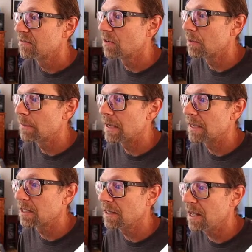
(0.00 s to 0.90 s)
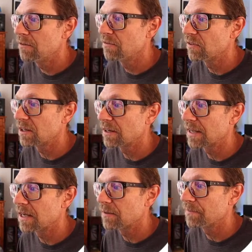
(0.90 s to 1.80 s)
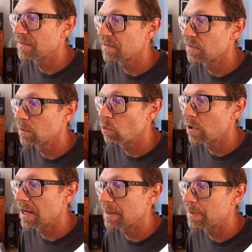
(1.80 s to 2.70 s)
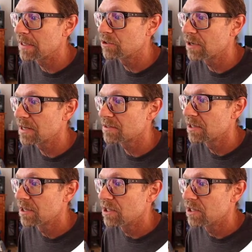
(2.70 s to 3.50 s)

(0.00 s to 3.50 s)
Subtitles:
from my Cloudflare account from one IP address